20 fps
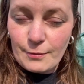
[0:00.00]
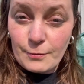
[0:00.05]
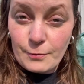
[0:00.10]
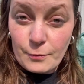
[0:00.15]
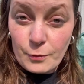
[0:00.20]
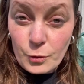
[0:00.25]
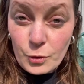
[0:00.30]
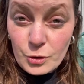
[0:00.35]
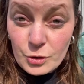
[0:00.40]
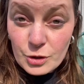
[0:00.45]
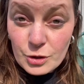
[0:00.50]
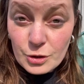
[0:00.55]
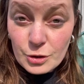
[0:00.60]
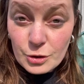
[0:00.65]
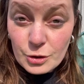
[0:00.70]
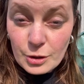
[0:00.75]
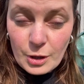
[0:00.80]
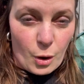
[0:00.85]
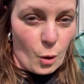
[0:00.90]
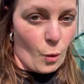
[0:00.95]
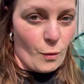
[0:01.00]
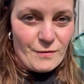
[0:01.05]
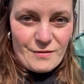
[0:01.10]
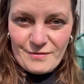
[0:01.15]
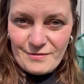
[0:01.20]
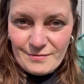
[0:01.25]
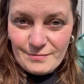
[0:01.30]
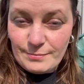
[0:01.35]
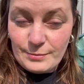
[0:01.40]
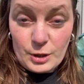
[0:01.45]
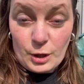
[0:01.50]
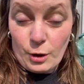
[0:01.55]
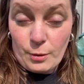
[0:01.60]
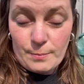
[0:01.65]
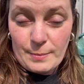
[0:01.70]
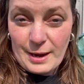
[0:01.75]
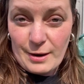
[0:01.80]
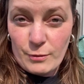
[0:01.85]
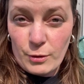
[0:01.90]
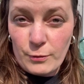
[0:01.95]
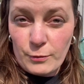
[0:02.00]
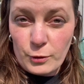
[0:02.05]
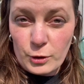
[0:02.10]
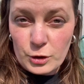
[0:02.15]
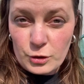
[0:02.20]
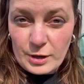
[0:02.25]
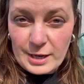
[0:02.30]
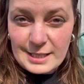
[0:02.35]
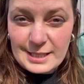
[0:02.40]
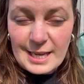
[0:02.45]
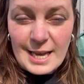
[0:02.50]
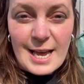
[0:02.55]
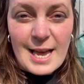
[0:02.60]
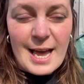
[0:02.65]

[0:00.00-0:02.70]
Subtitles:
fruit, or bare root fruit trees.